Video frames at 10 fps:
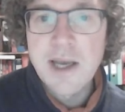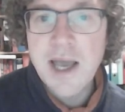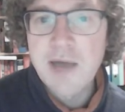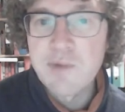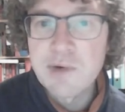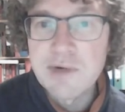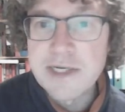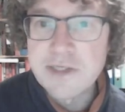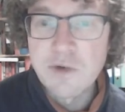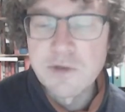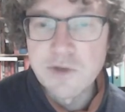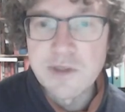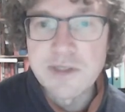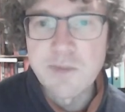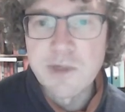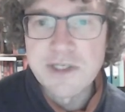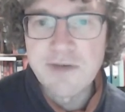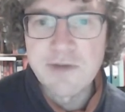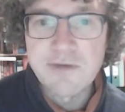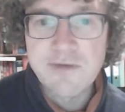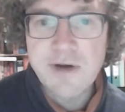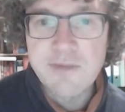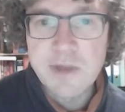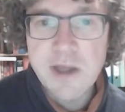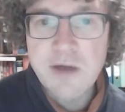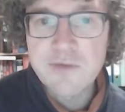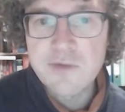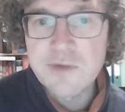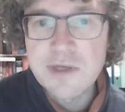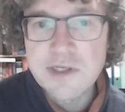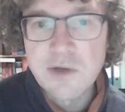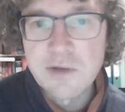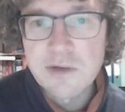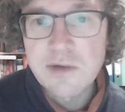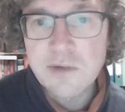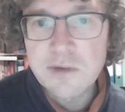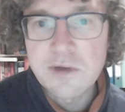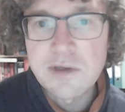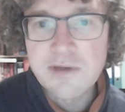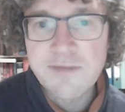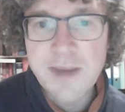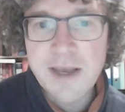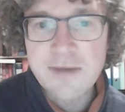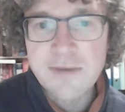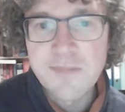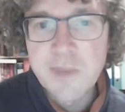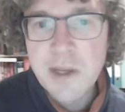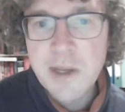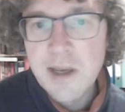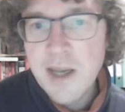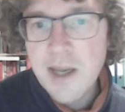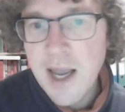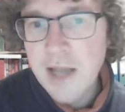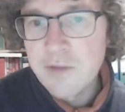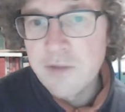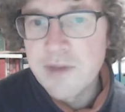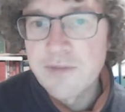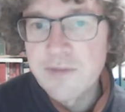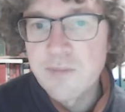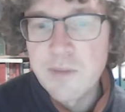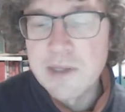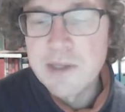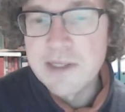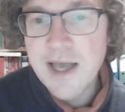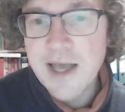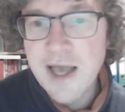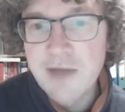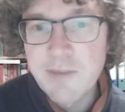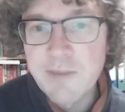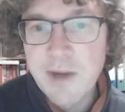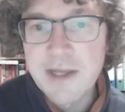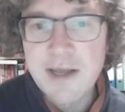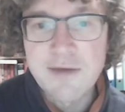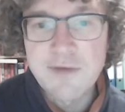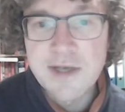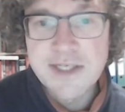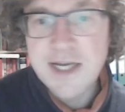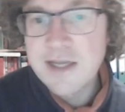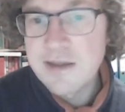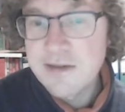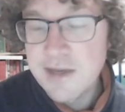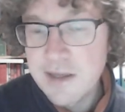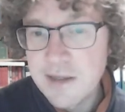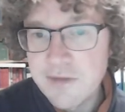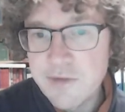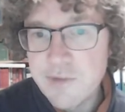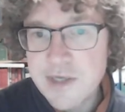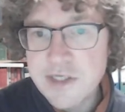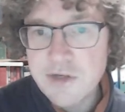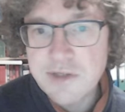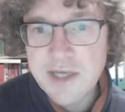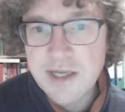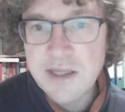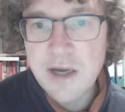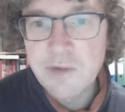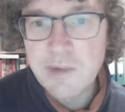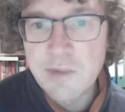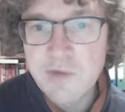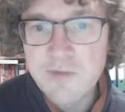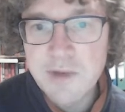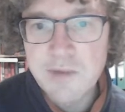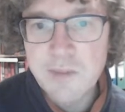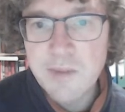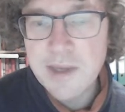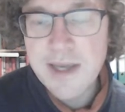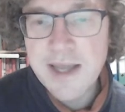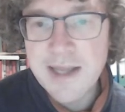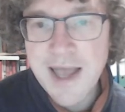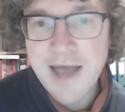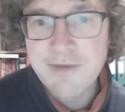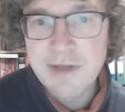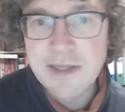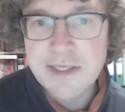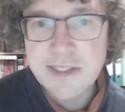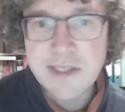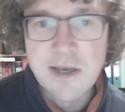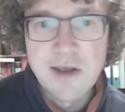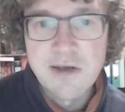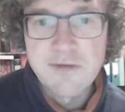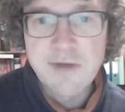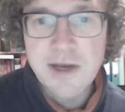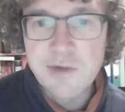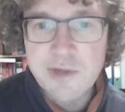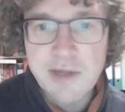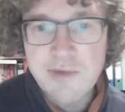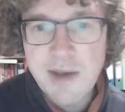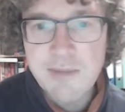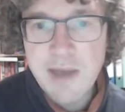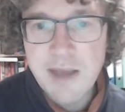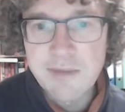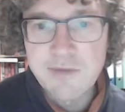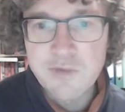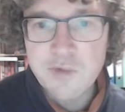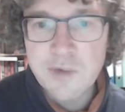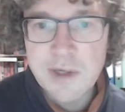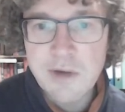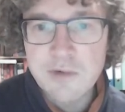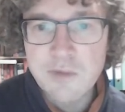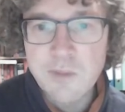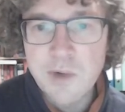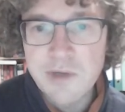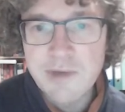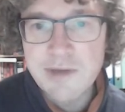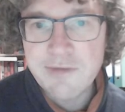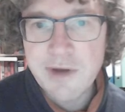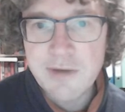and we reach also this 0.75, but now through this alternative path. And with probability a half, you might have a second tail if you wish, so second downward movement, again having this value that we had before, going to 0.25.